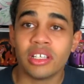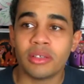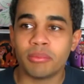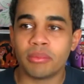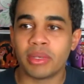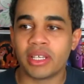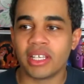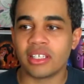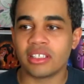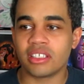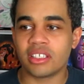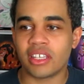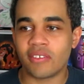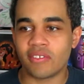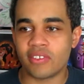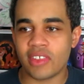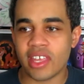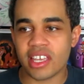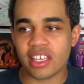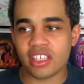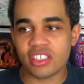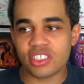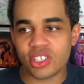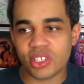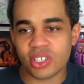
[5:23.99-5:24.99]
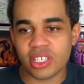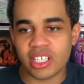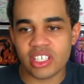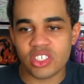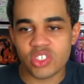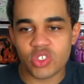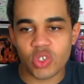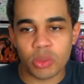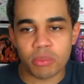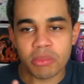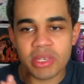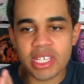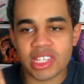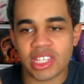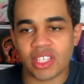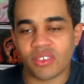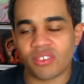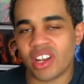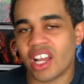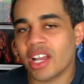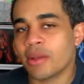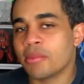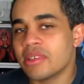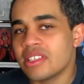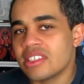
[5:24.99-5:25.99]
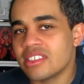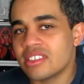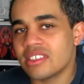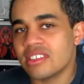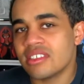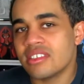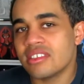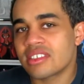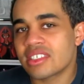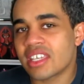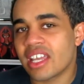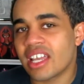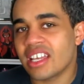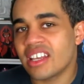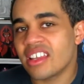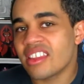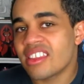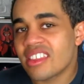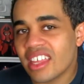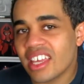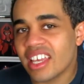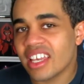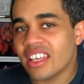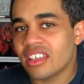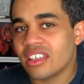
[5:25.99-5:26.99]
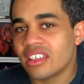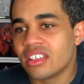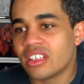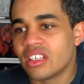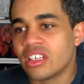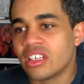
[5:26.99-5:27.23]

but if they can turn it into a Meet the Robinsons kind of thing,